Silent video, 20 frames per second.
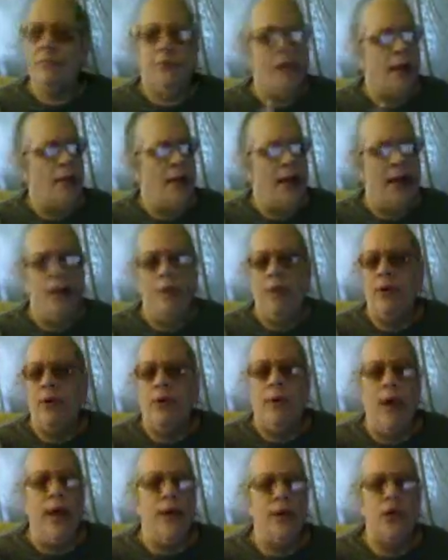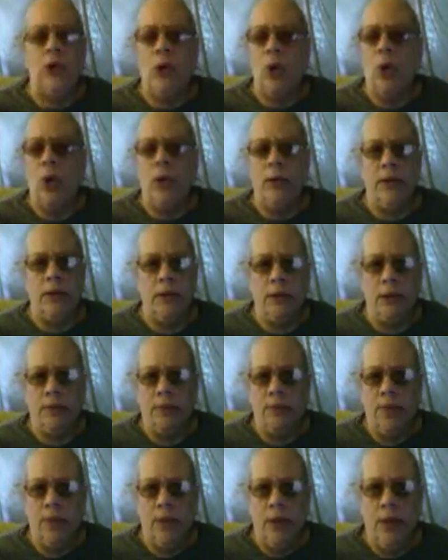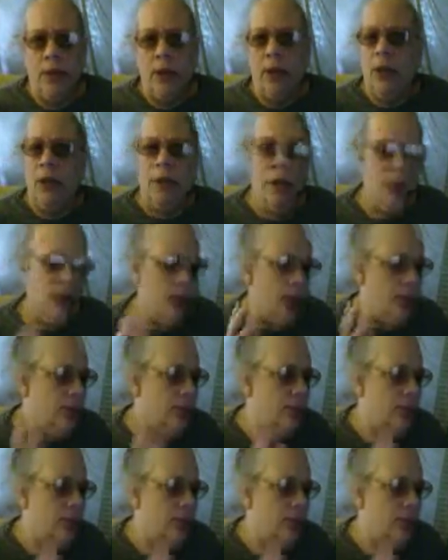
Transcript: Take it with a grain of salt. Know